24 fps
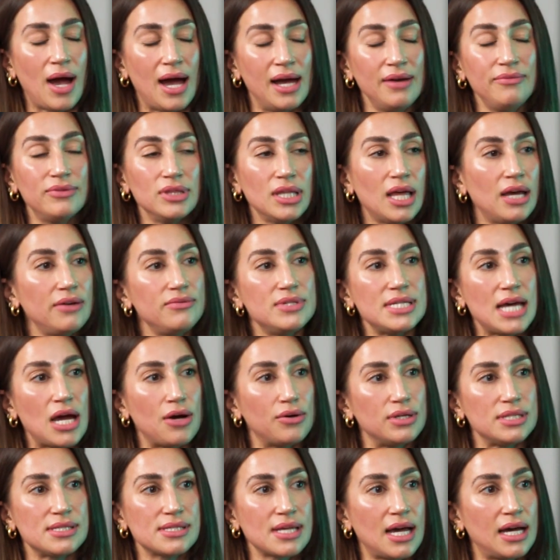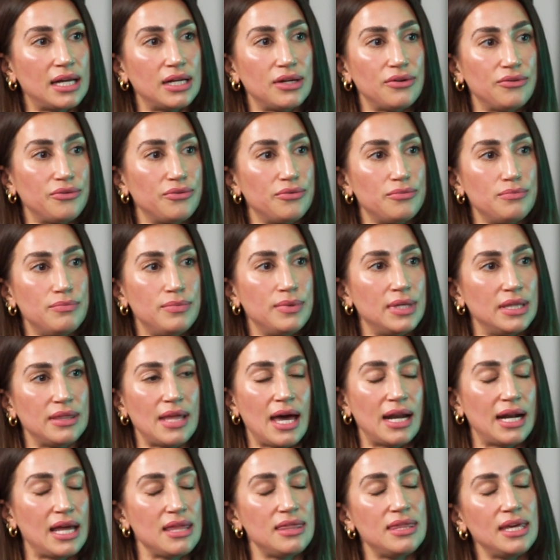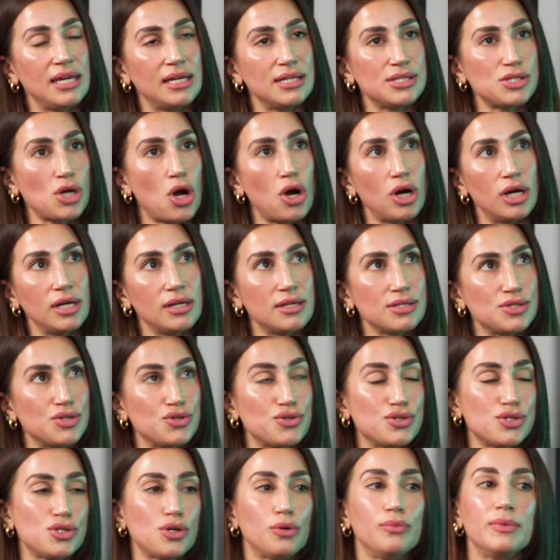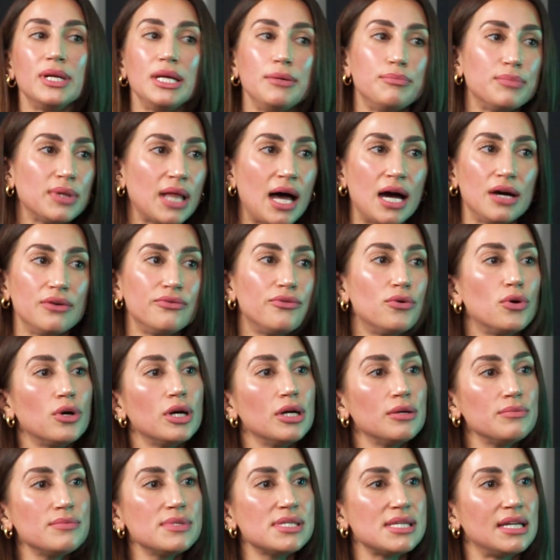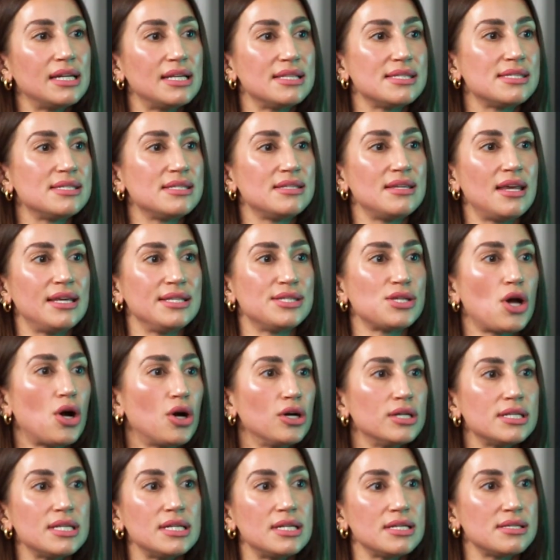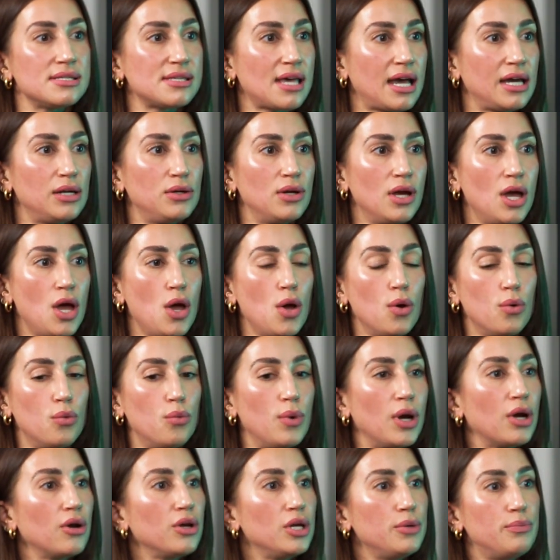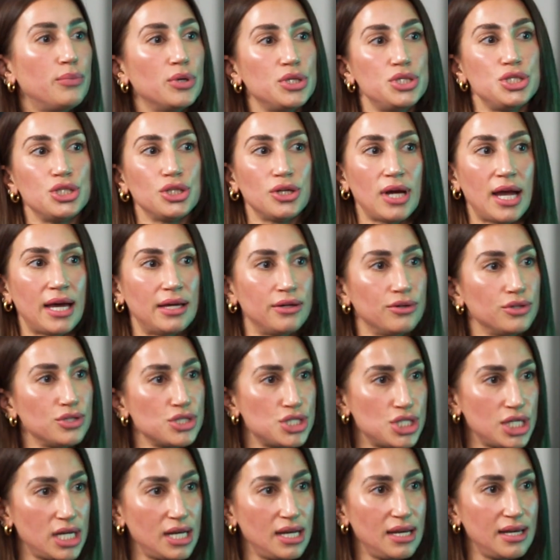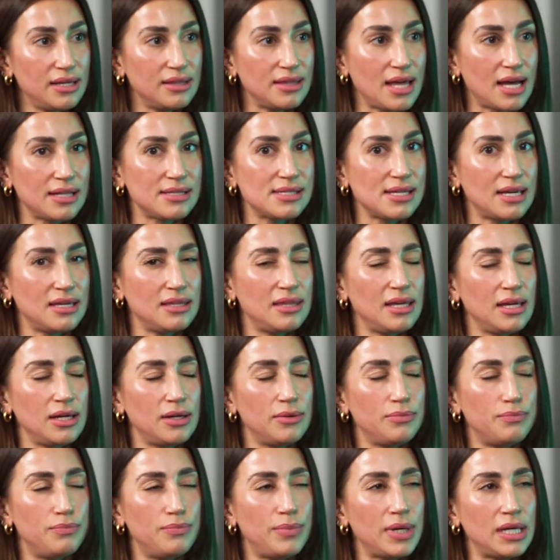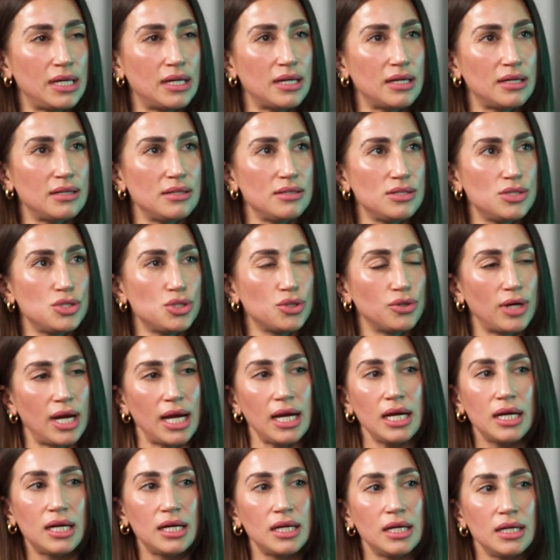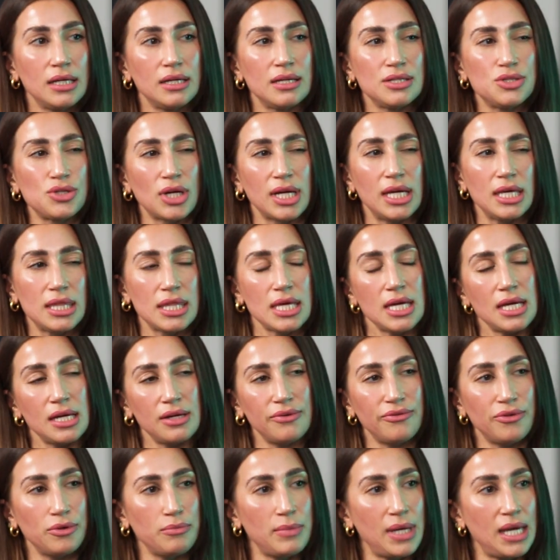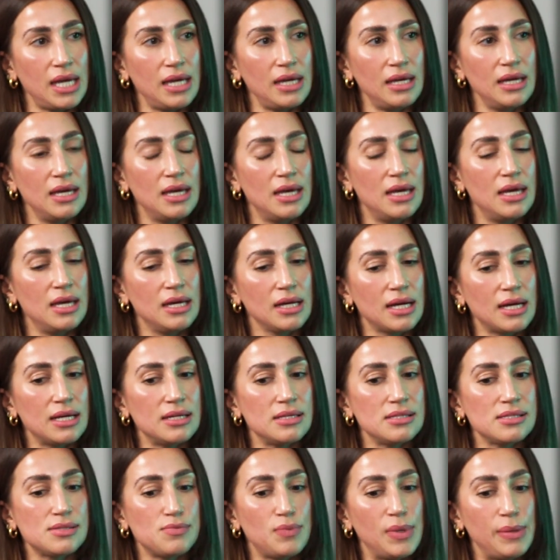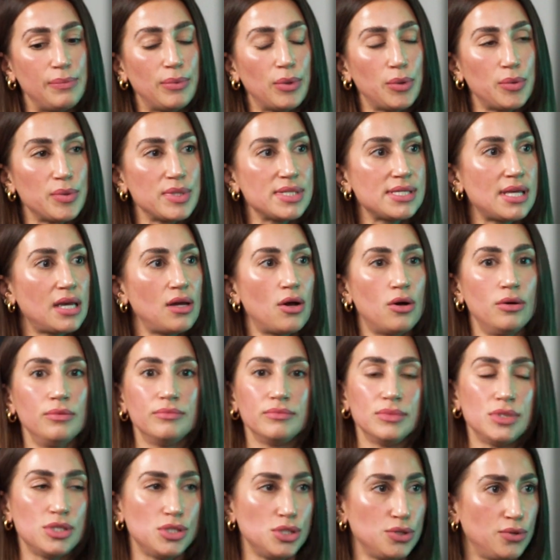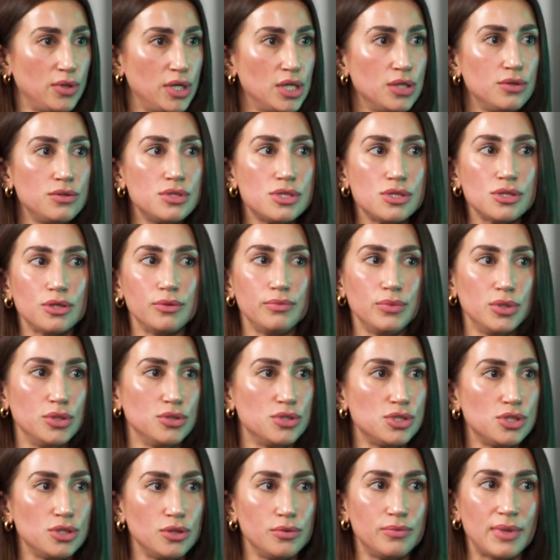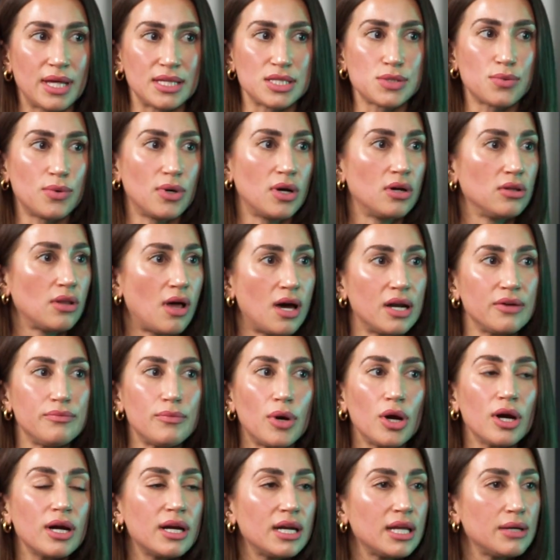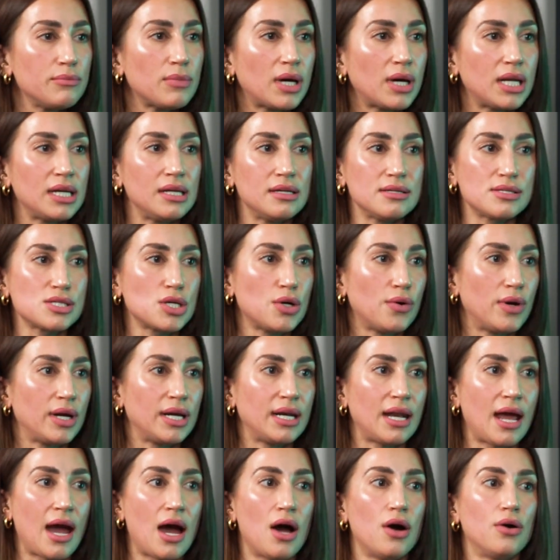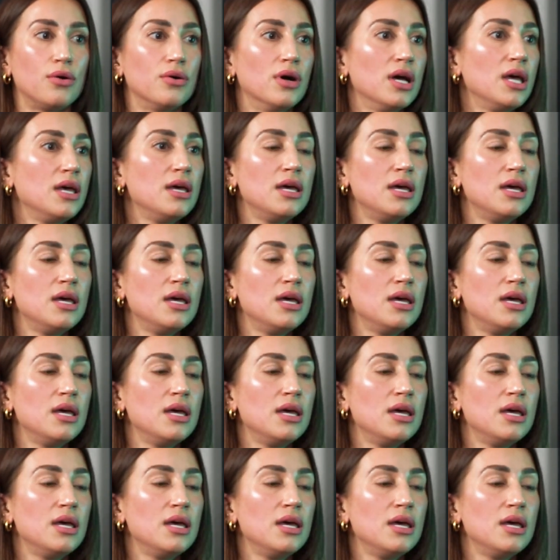I've loved how it's kind of been that. I think it's hard because there's so many platforms, and it's hard to decide where you put your energy. And that's, I think, been a tricky thing for me because people will say, oh, do YouTube, that's where a lot of marketing money is going now.